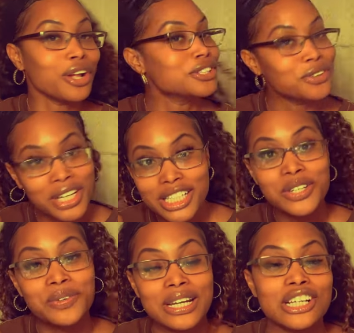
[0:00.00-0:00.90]
So guess
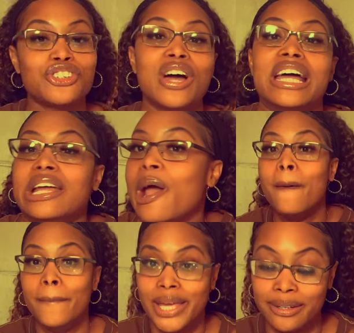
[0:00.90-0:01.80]
who didn't try it?
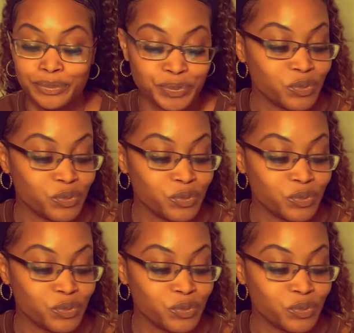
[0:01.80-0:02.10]
Me.